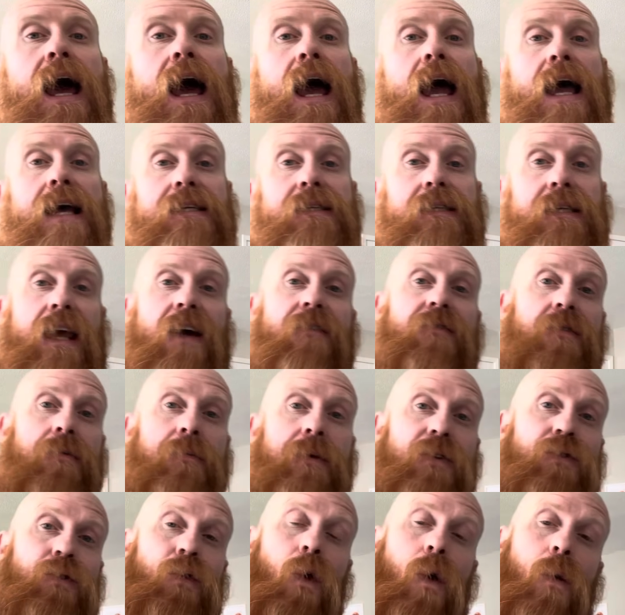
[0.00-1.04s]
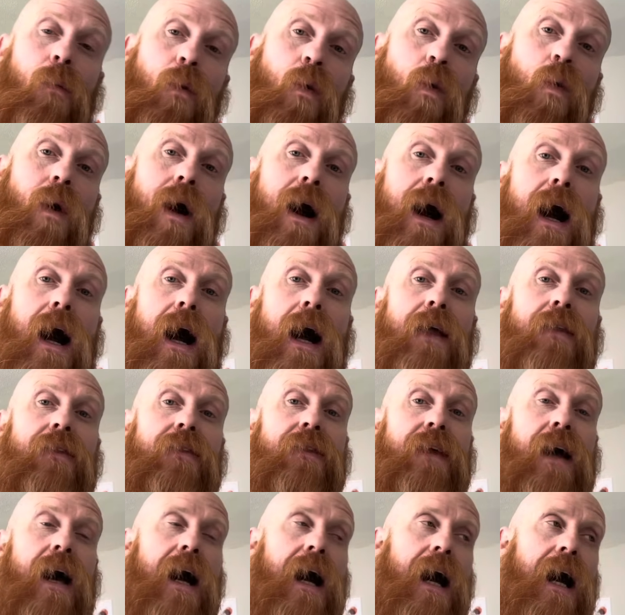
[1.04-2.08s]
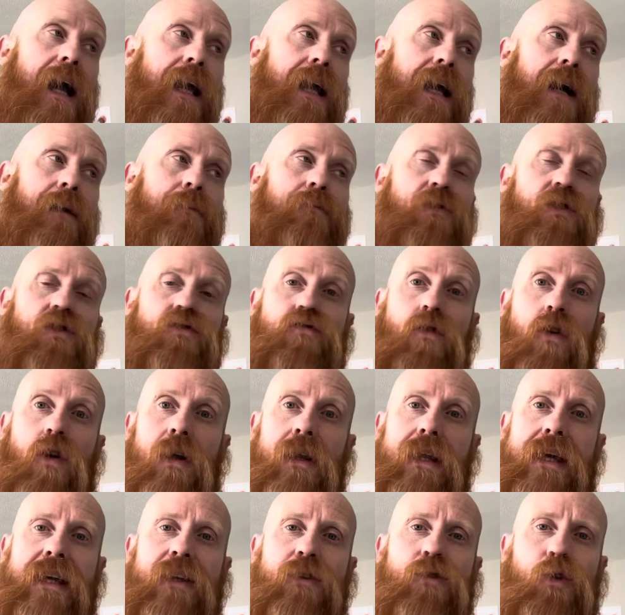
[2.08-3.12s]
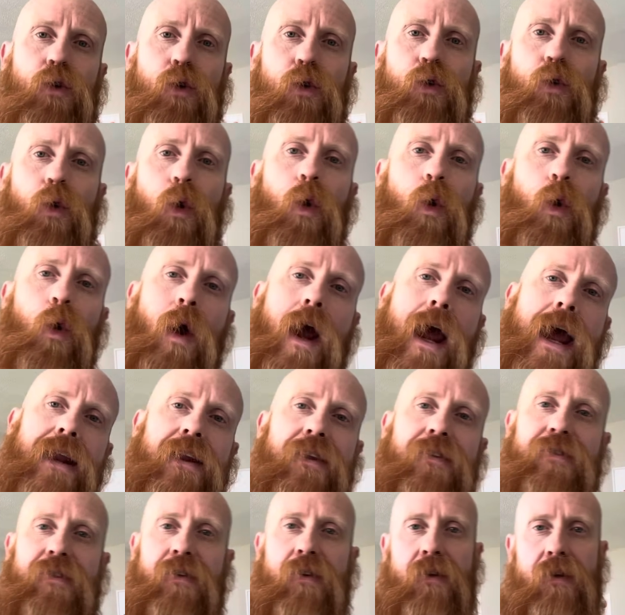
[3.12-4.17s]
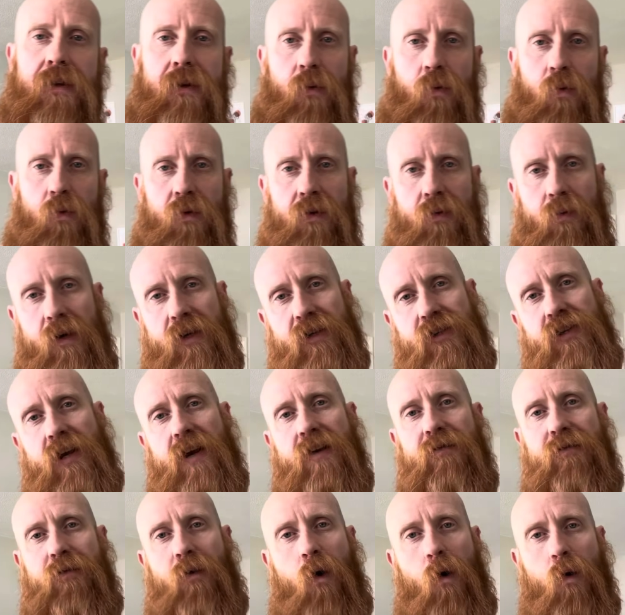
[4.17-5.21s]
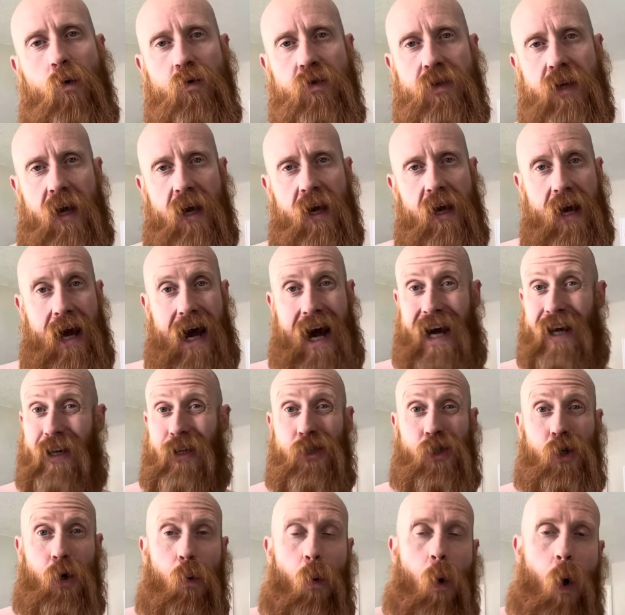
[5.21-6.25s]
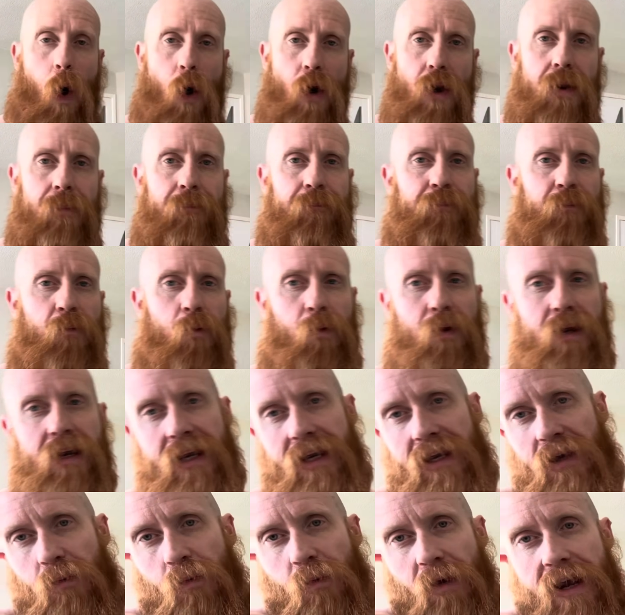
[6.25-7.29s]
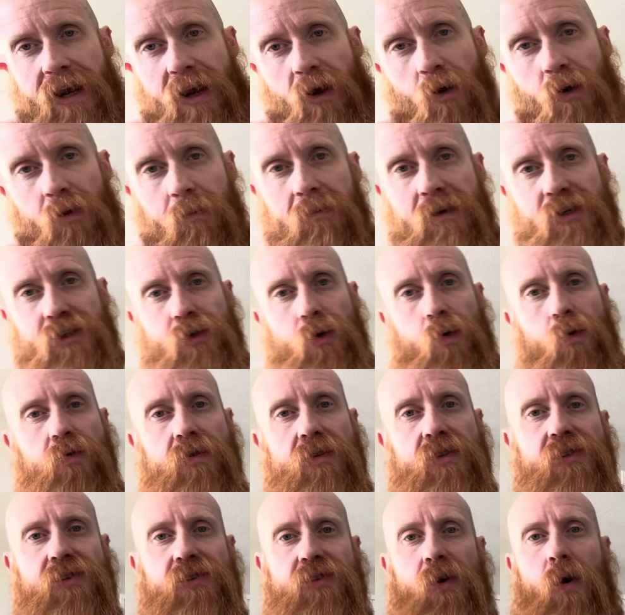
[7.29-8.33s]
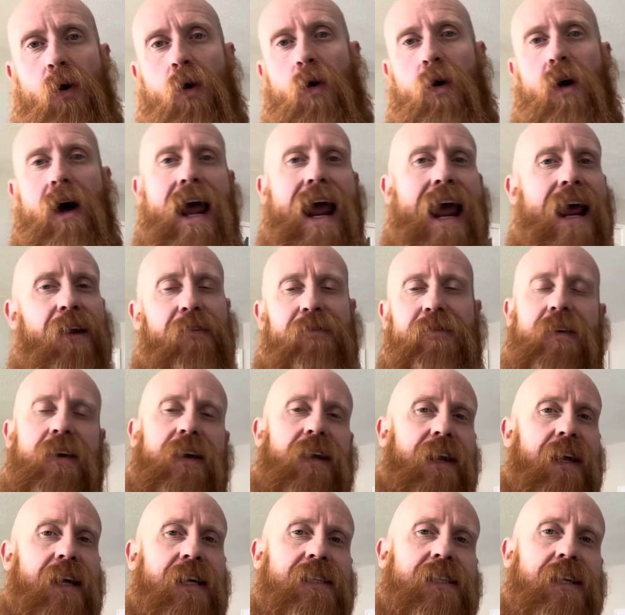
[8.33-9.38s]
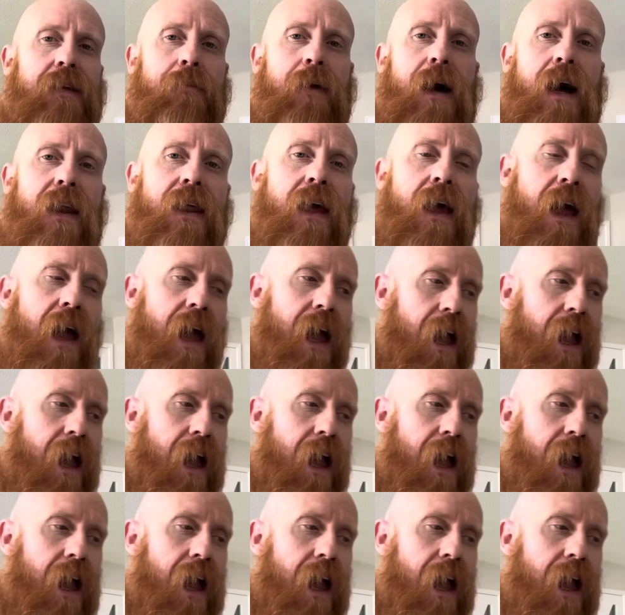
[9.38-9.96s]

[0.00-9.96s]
It's giving me trouble and I am struggling to do anything which involves either squatting with weight on my shoulders or anything crazy, man.